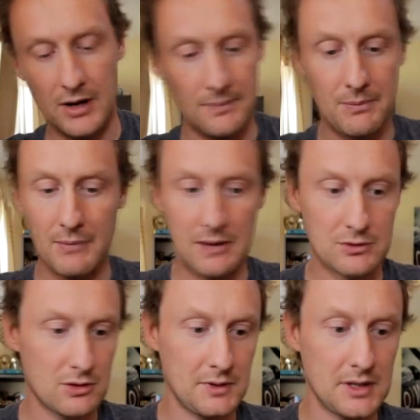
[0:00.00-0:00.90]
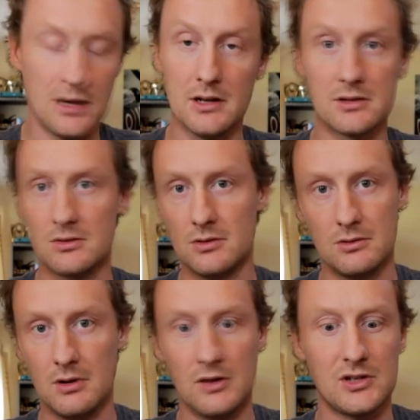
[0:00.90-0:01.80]
but mine was already done,
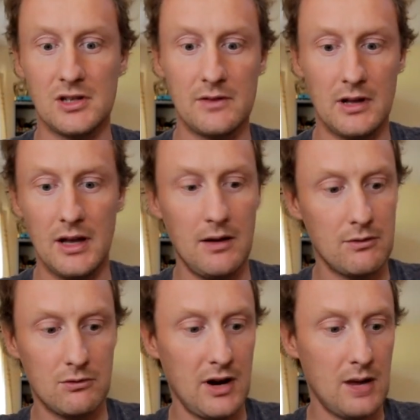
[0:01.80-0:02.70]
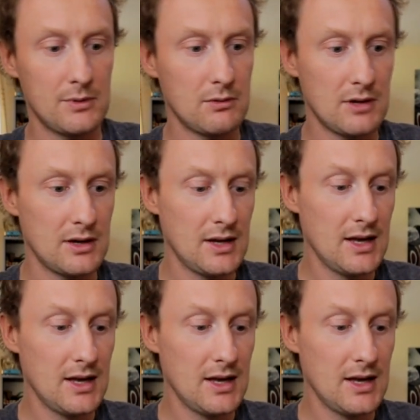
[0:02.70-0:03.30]
so I'll just leave it like that. I'm quite happy with it.